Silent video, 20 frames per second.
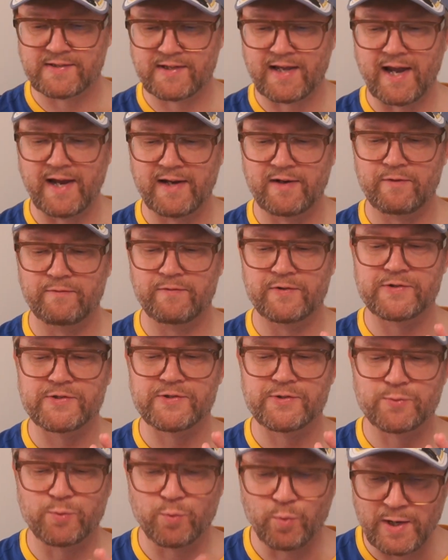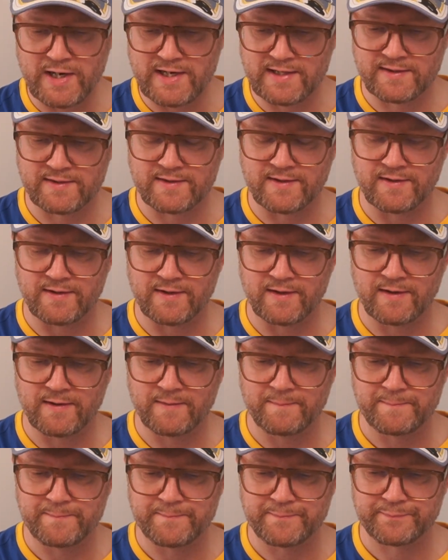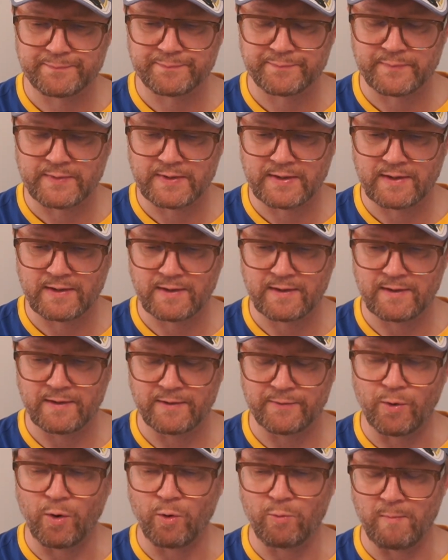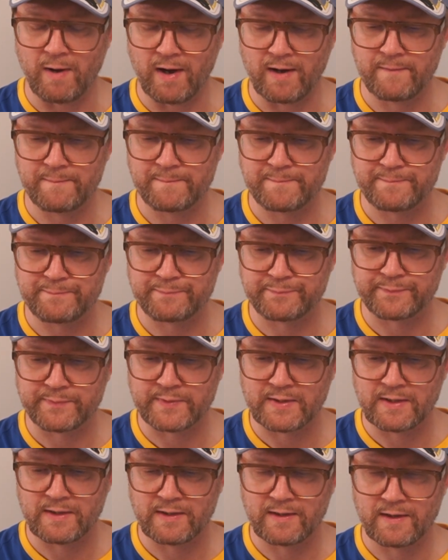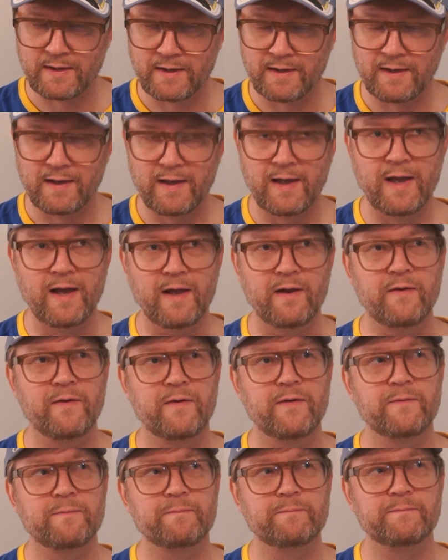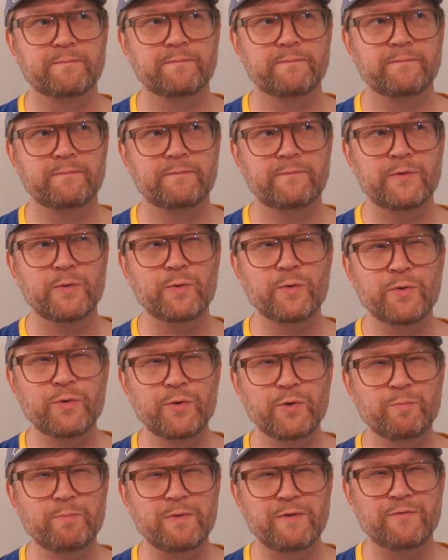kind of a sweeter aroma, and you could be